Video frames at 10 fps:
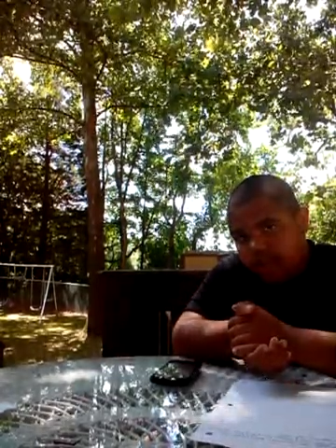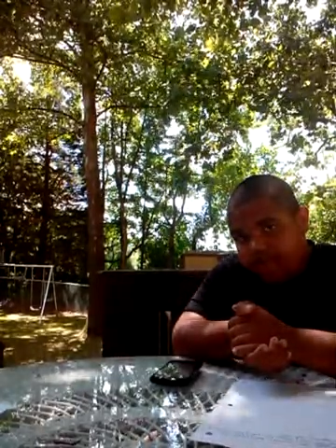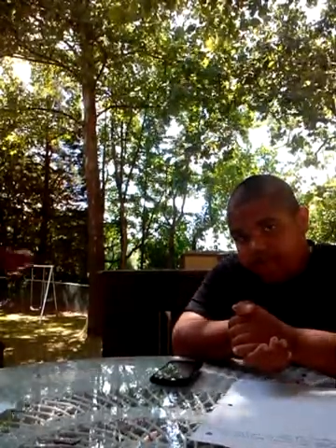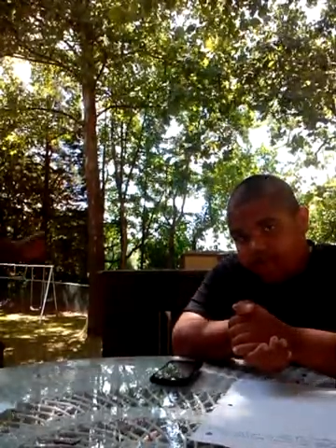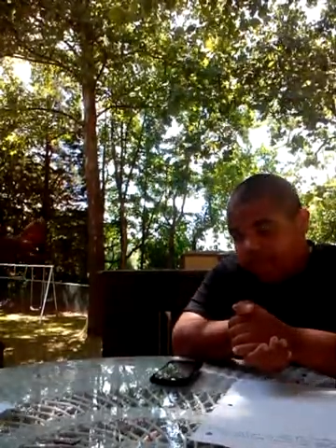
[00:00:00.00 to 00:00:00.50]

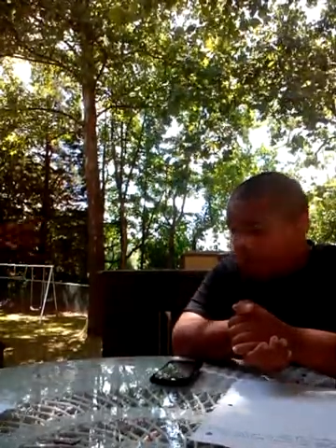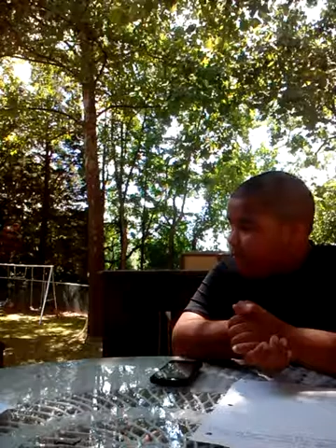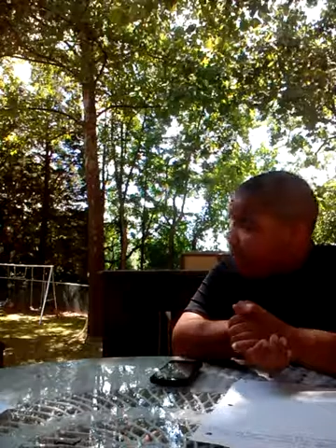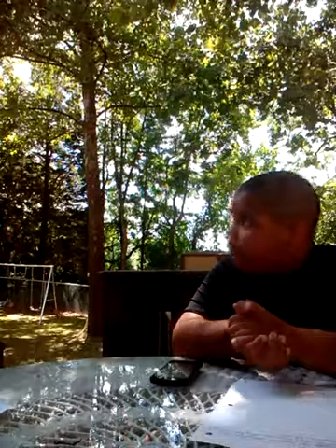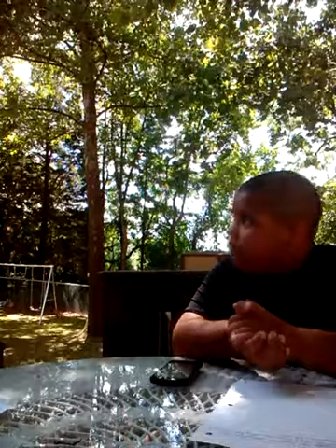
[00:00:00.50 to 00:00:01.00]
Now,
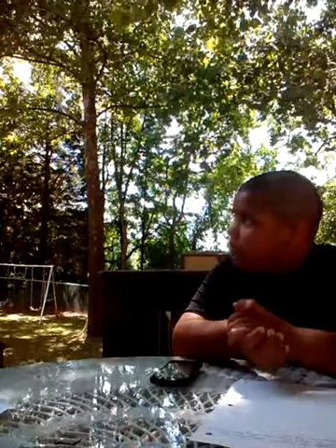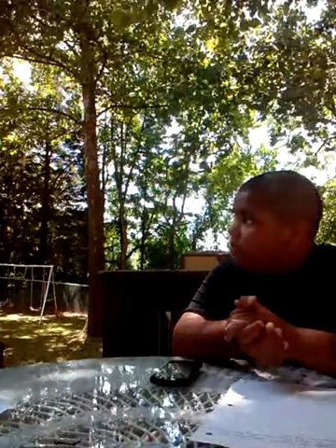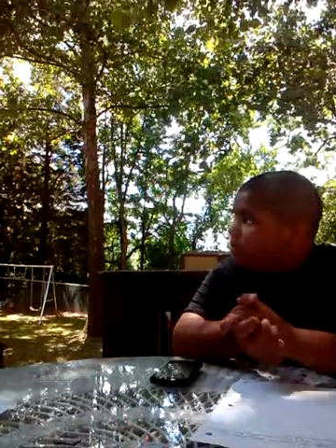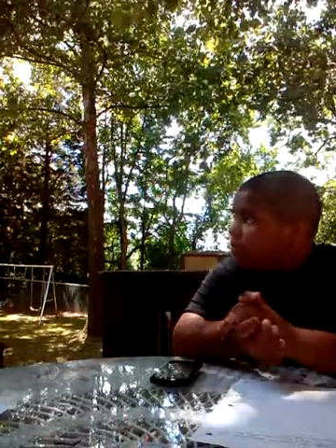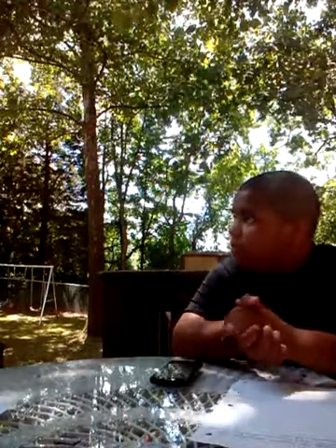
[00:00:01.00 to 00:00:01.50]
Tyrese,
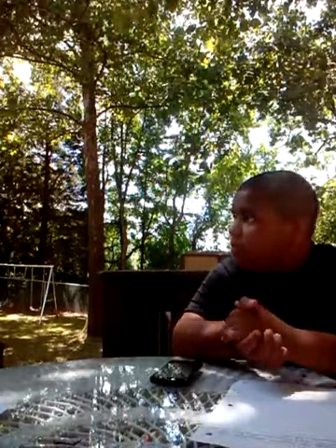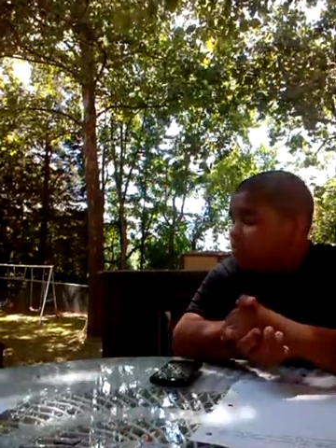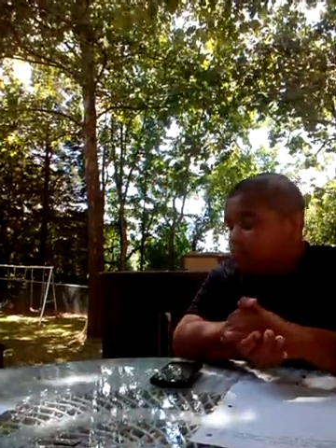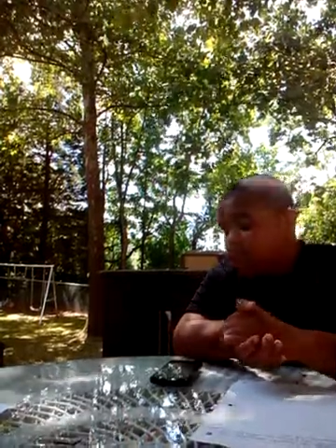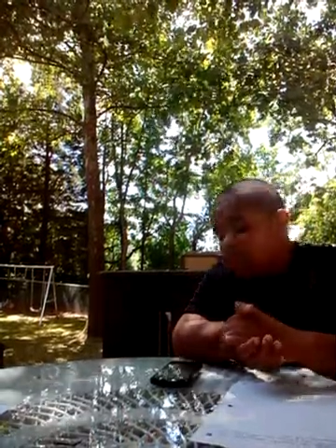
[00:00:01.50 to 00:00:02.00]

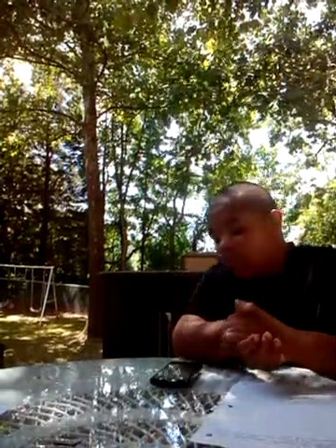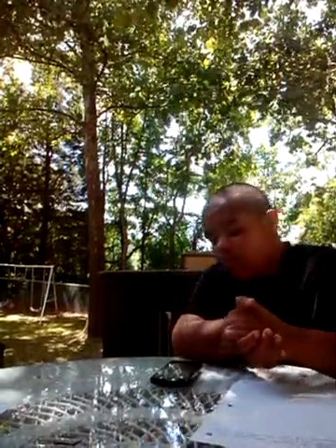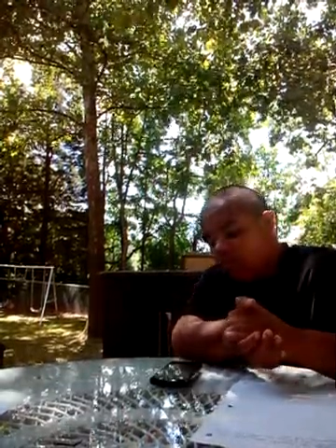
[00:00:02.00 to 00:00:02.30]
take over.